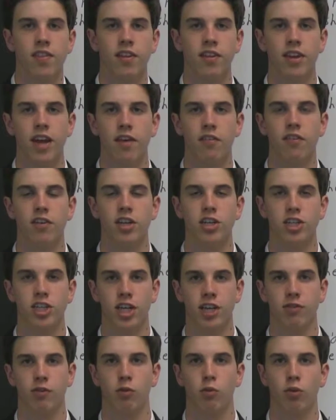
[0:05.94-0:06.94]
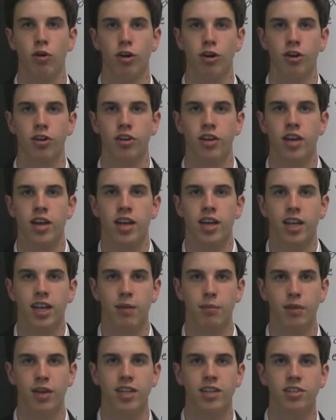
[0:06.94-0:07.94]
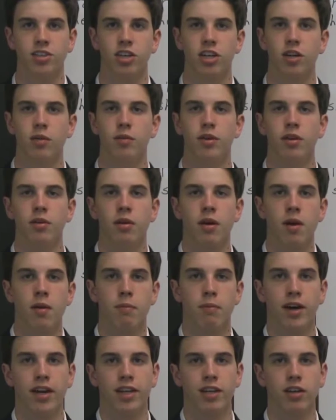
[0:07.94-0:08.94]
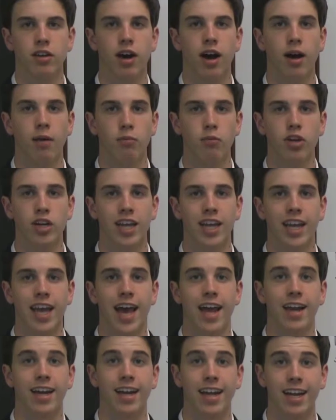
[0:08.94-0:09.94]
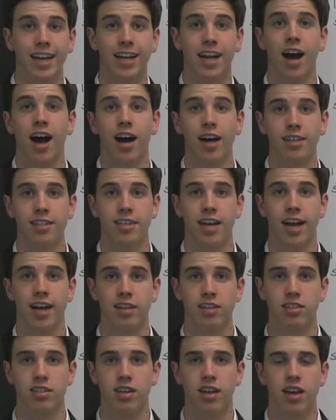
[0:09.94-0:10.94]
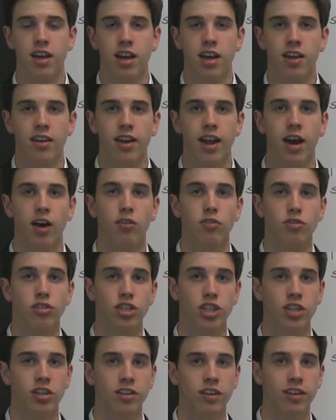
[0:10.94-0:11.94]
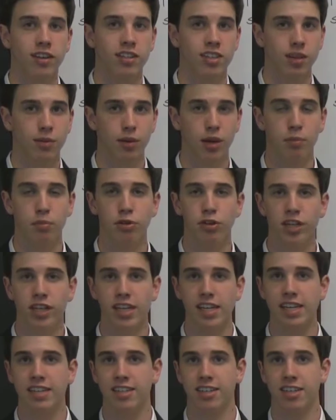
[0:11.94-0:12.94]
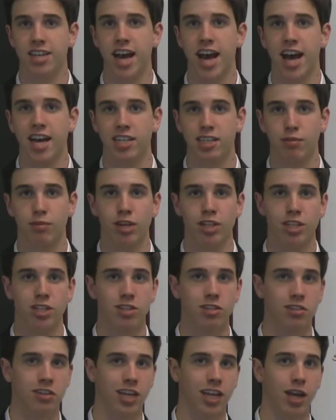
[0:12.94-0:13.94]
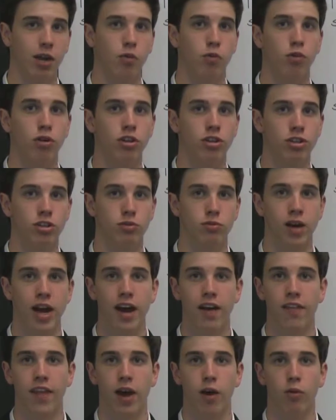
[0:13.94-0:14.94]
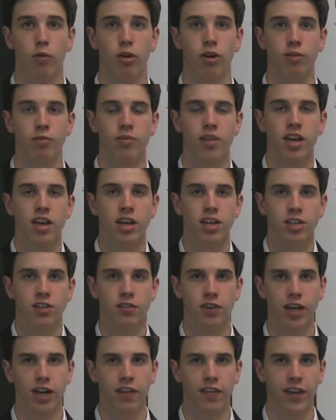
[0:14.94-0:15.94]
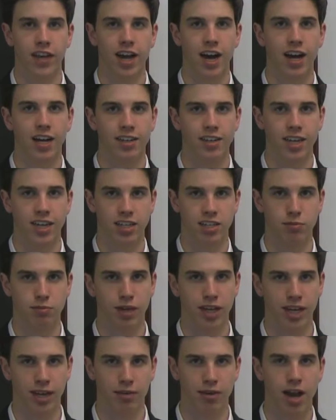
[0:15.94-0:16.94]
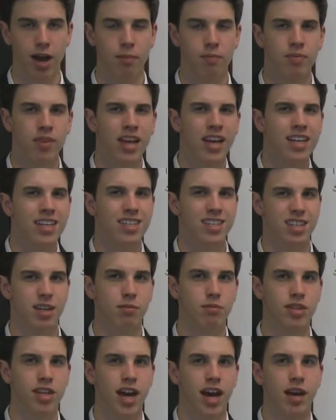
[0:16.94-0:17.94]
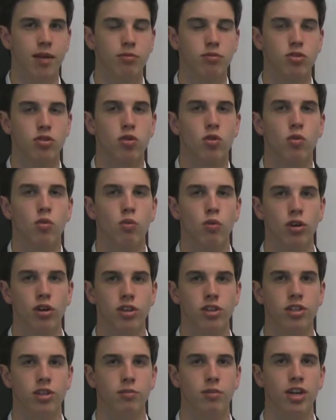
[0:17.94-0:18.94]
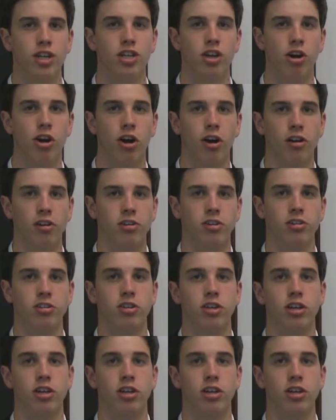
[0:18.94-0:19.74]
the definition of a word can be determined by looking at it in context. Now, generally this can be a pretty easy task by just looking at words around that word to figure out the context meaning. Now, sometimes words are much harder